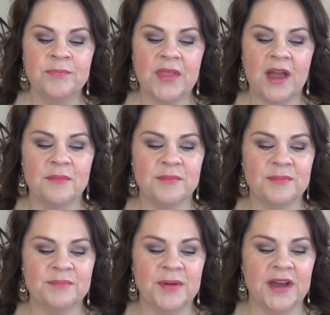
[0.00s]

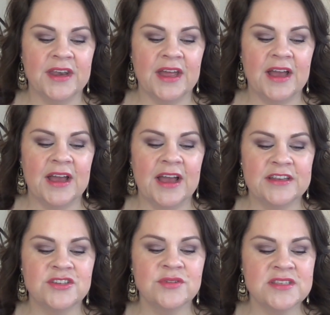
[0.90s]
um, but
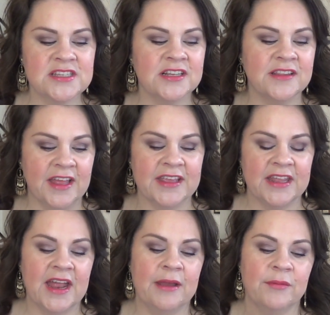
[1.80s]
I do still like
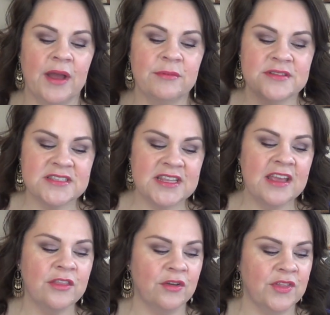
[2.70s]
it. I, I would
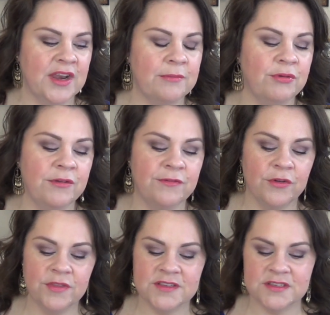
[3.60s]
say though that I
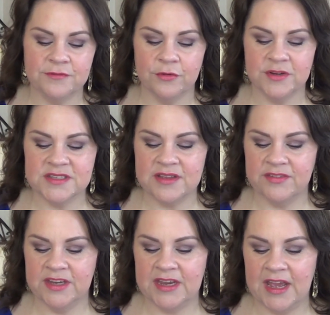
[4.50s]
prefer the Sephora
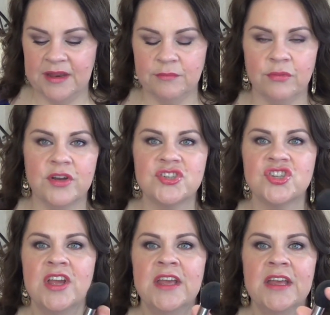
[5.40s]
79
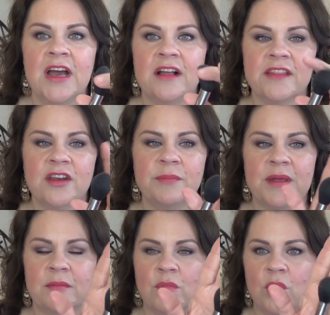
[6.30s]
brush a little
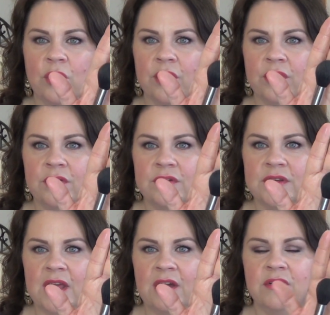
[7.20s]
bit more
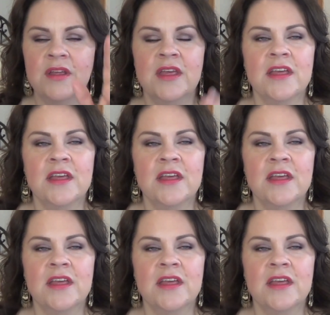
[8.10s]
now.